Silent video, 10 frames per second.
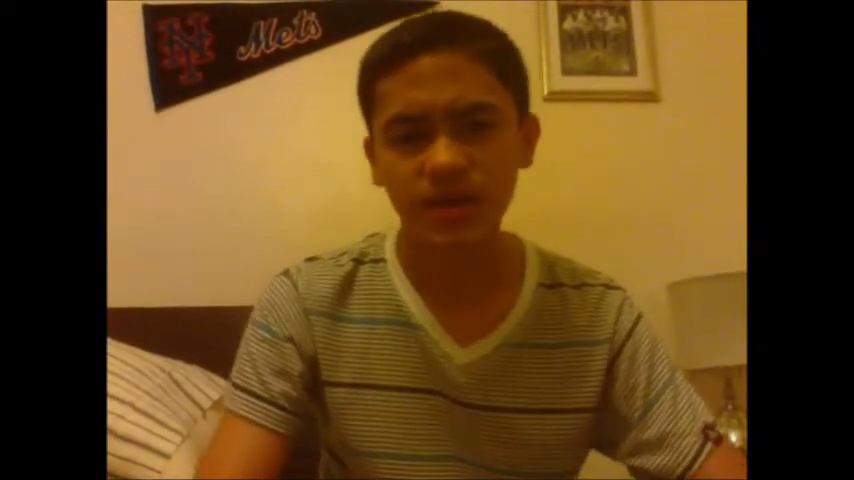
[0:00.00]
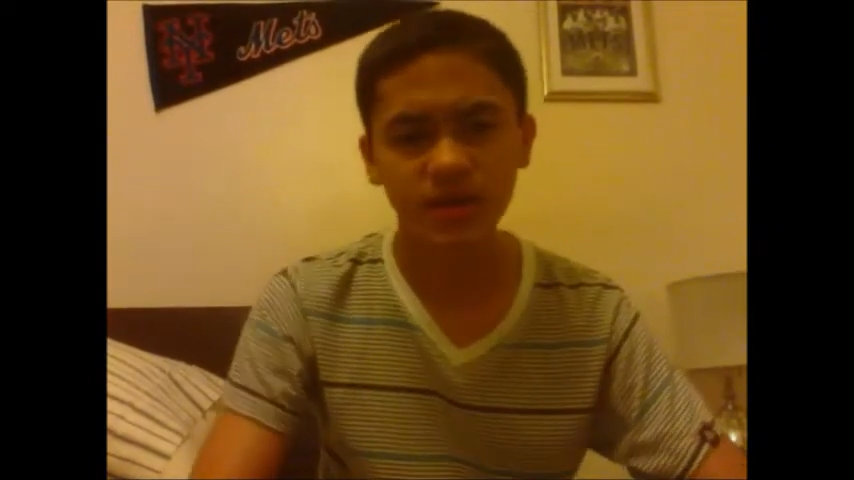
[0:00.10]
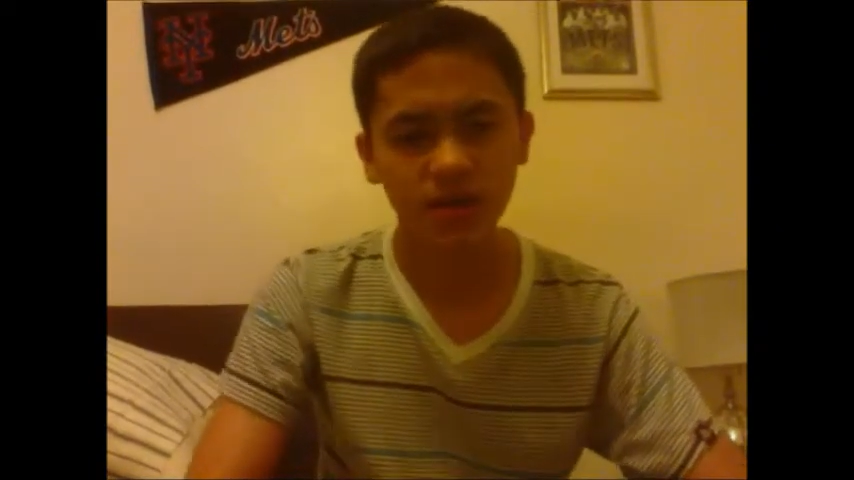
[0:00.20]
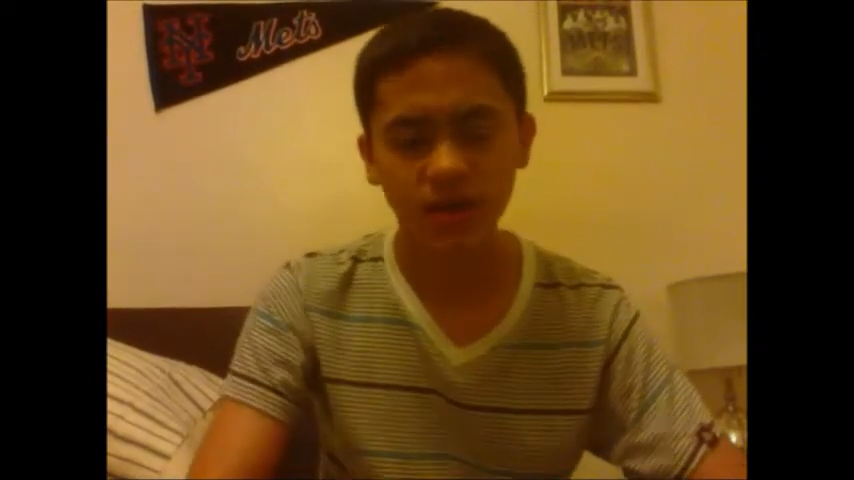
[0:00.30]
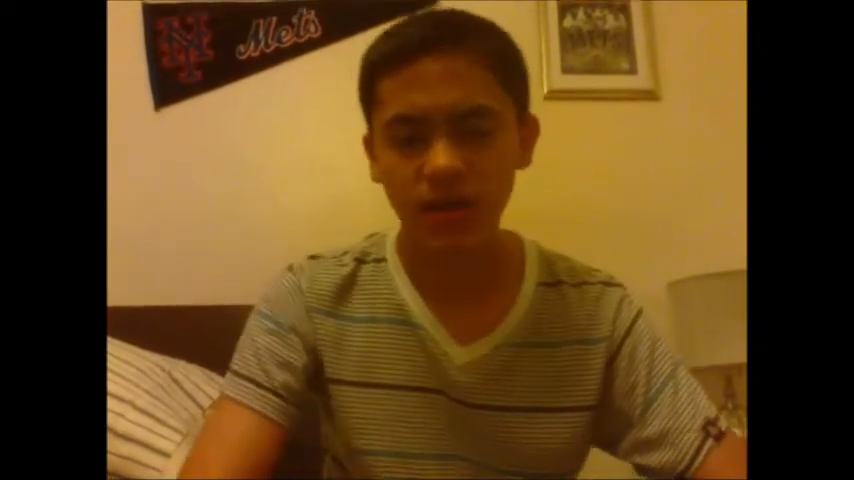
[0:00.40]

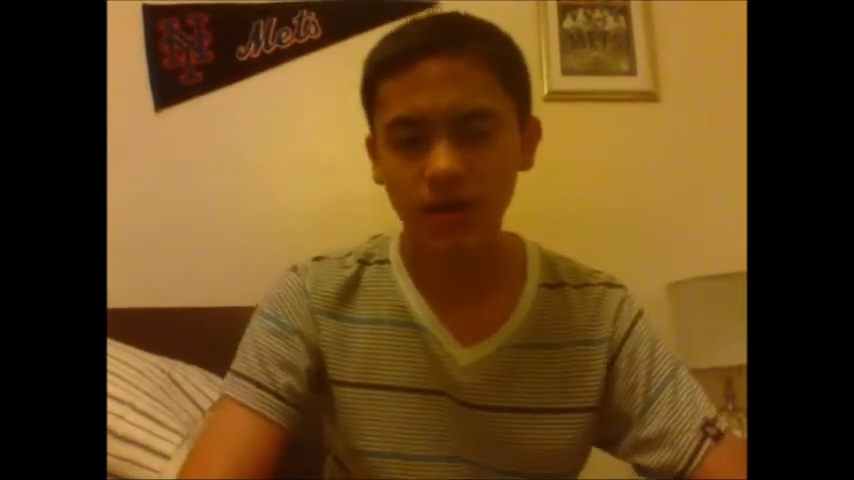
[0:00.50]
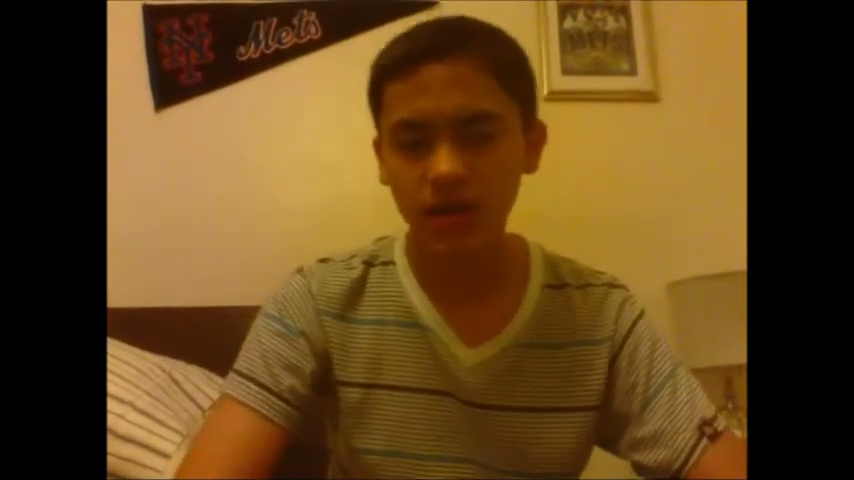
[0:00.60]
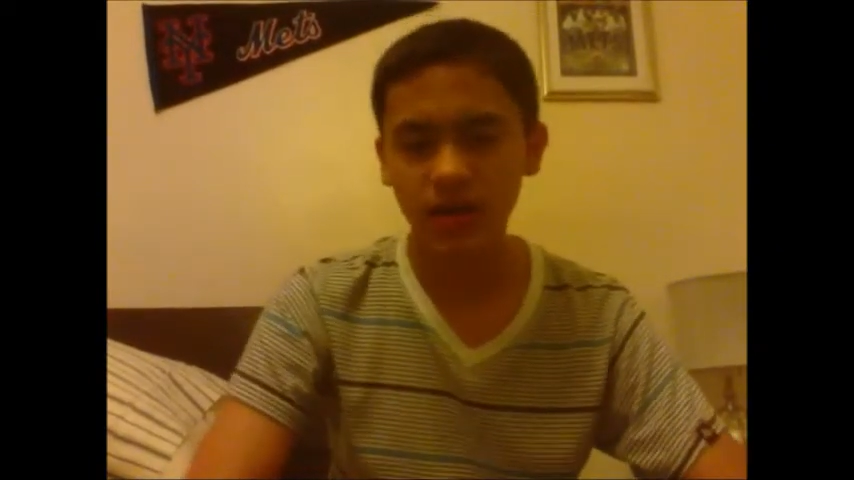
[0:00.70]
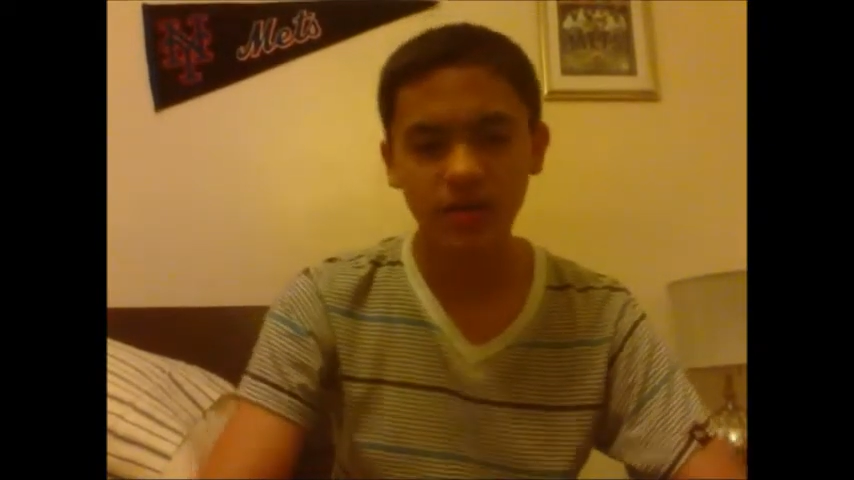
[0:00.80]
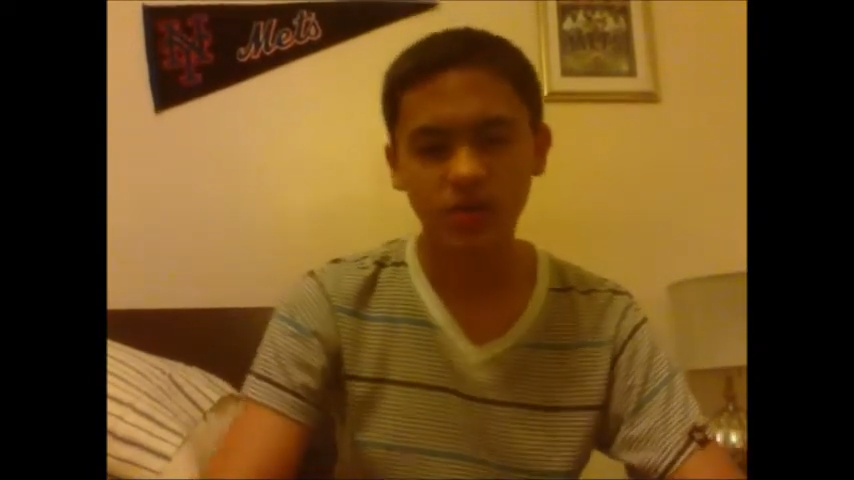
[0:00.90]
the
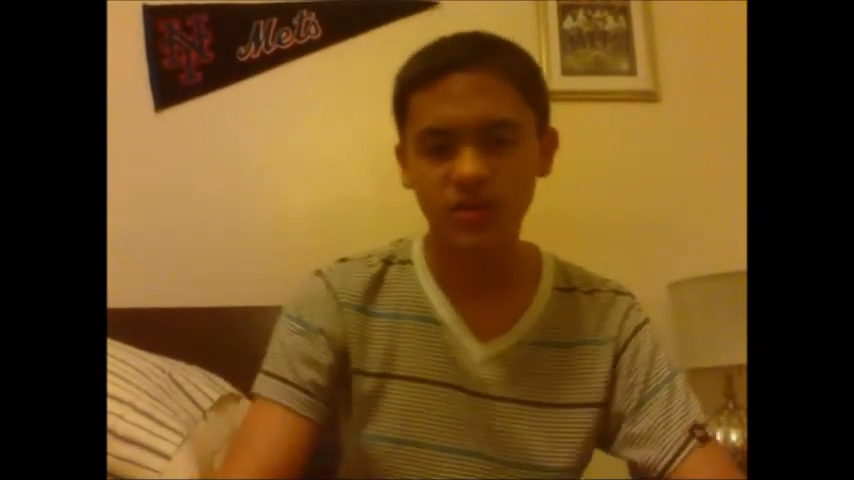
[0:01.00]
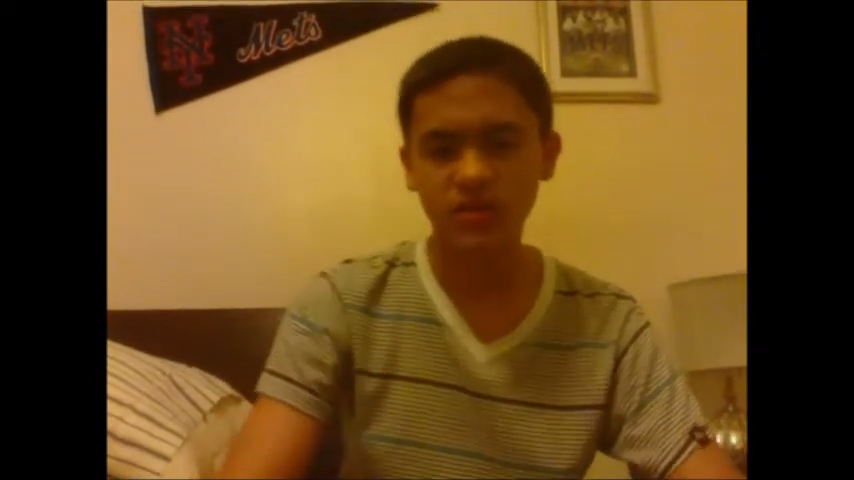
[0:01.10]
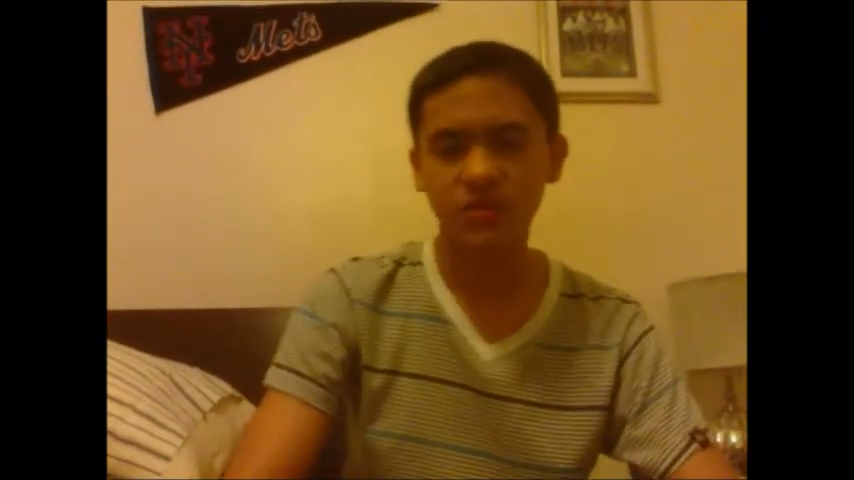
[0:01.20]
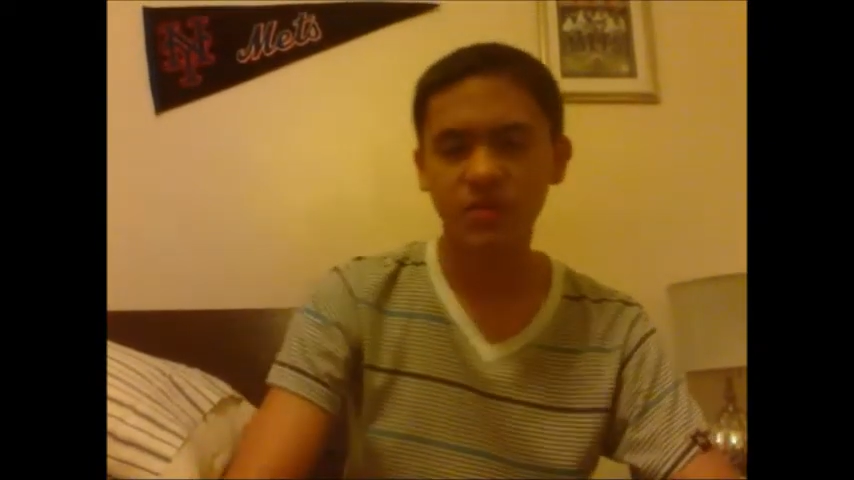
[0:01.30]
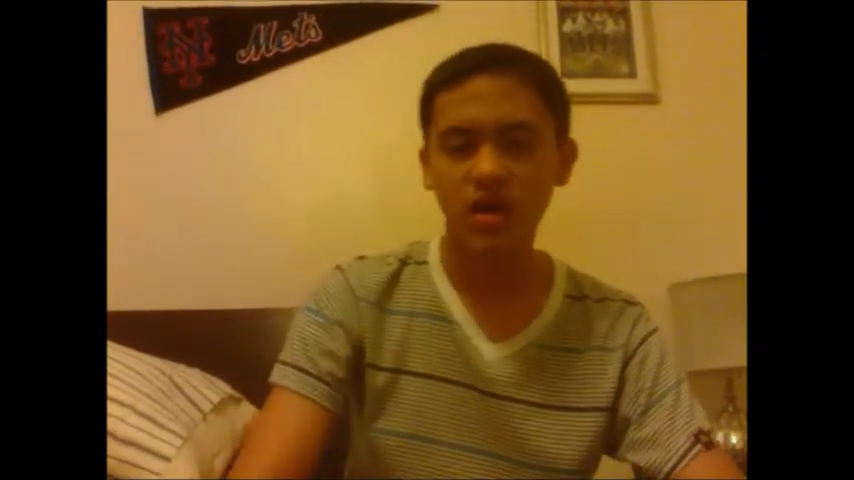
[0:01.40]
collector's
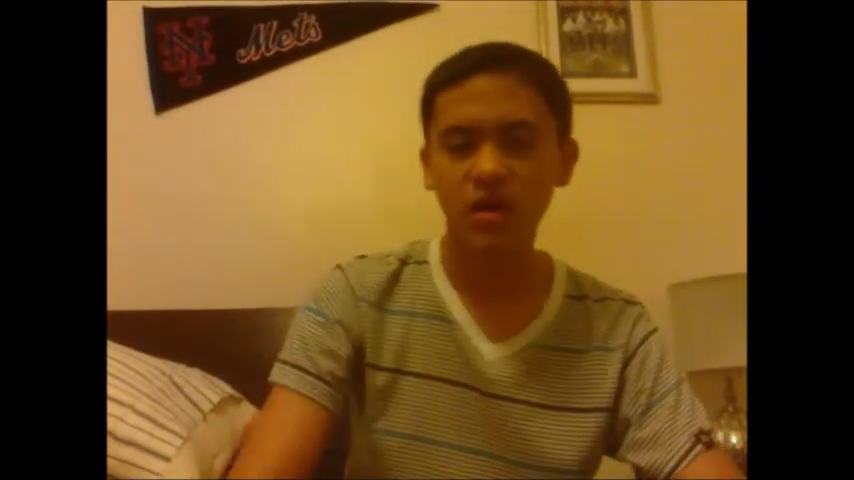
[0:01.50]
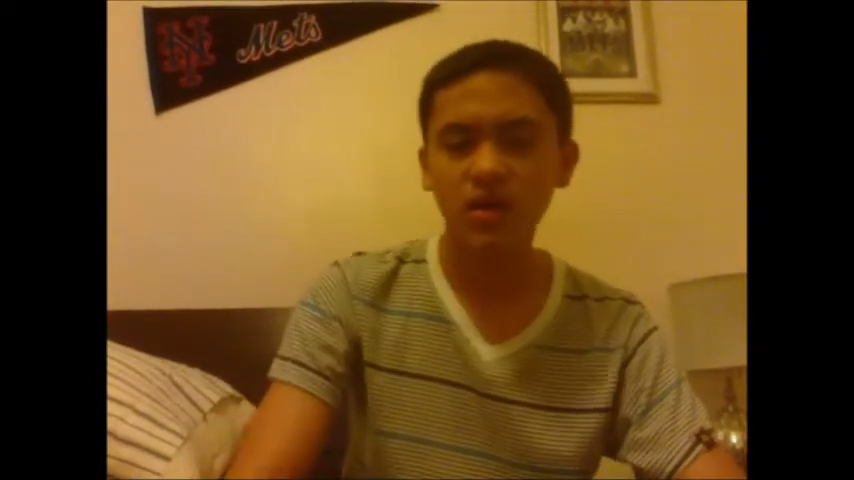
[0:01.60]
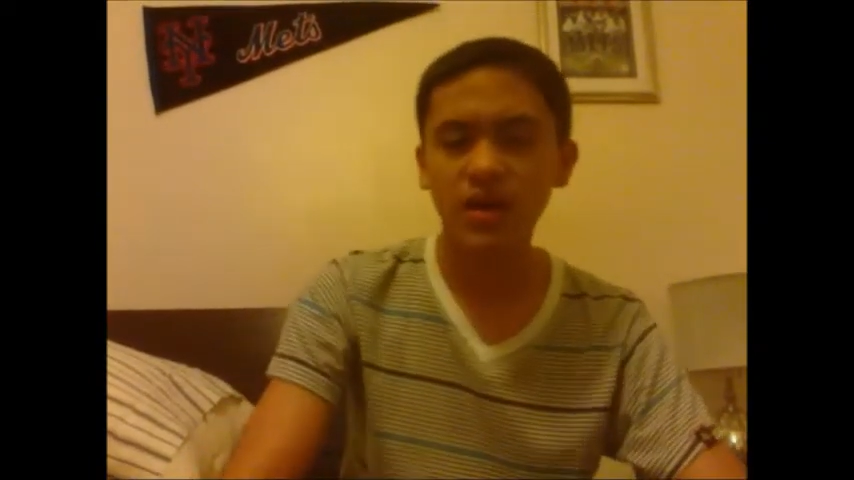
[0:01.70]
of the manga,